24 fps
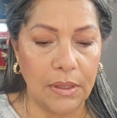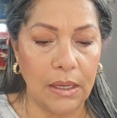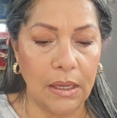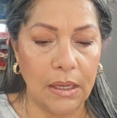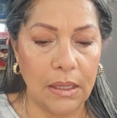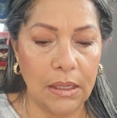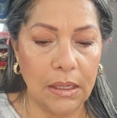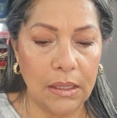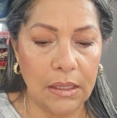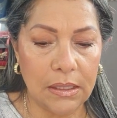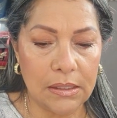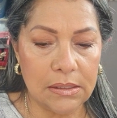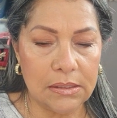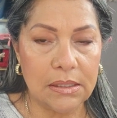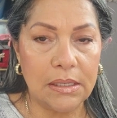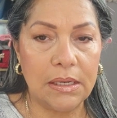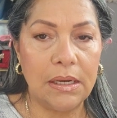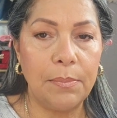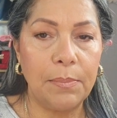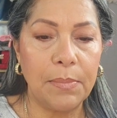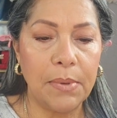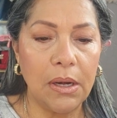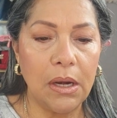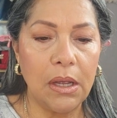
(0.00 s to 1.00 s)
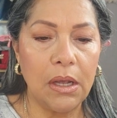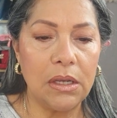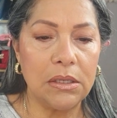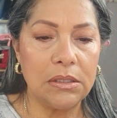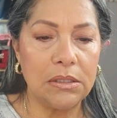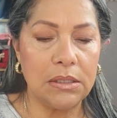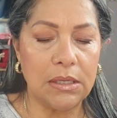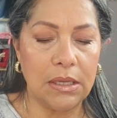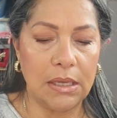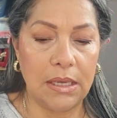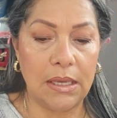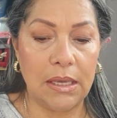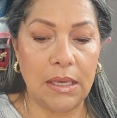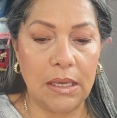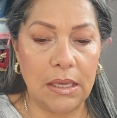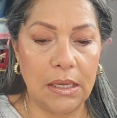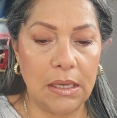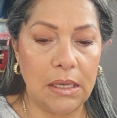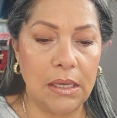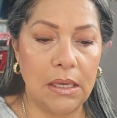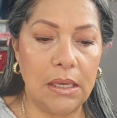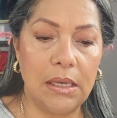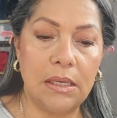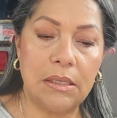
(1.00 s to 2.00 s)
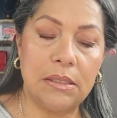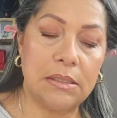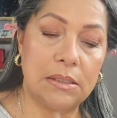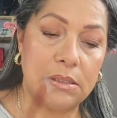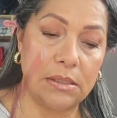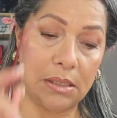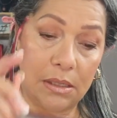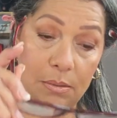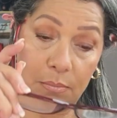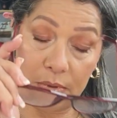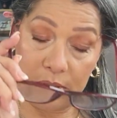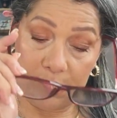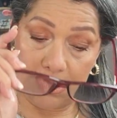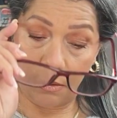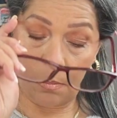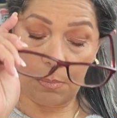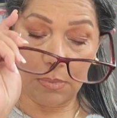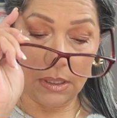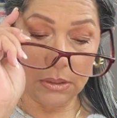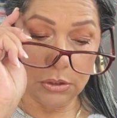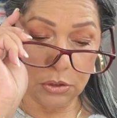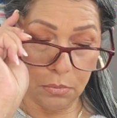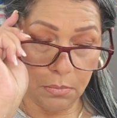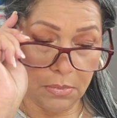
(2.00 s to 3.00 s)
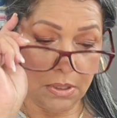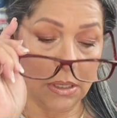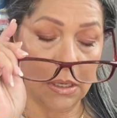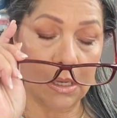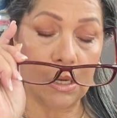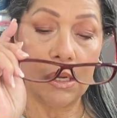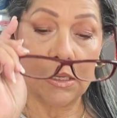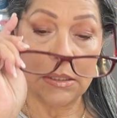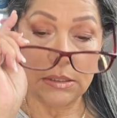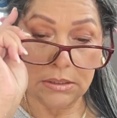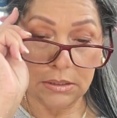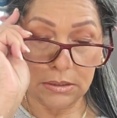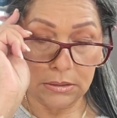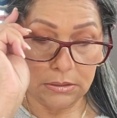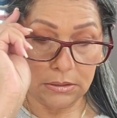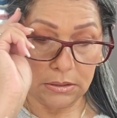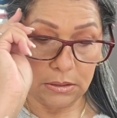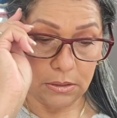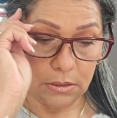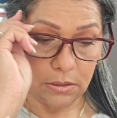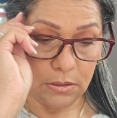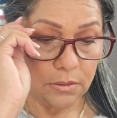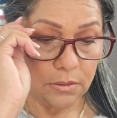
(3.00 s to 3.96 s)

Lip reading: And this lip gloss is, let me see, back to my glasses.